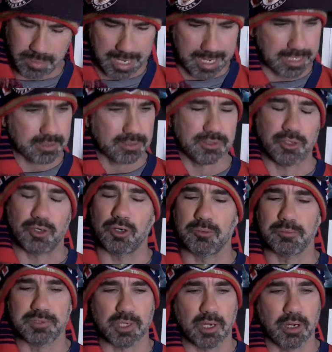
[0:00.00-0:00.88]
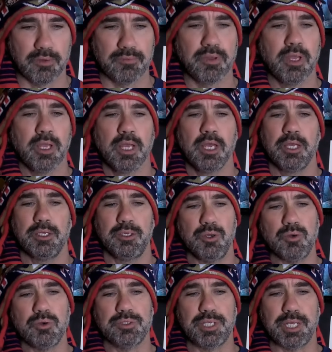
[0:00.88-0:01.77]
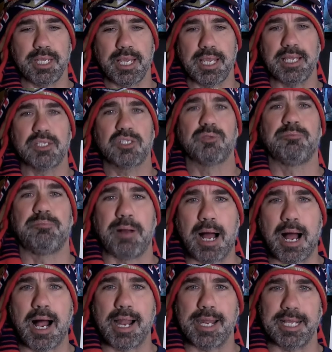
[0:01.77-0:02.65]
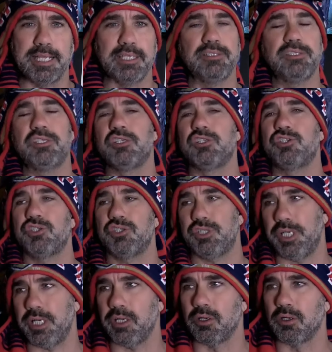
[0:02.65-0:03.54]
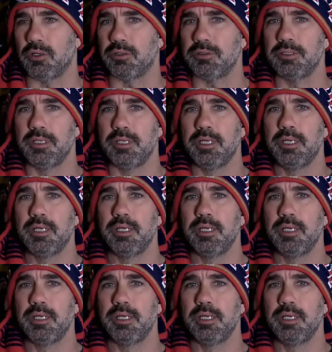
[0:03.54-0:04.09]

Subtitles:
in terms of using his body to shield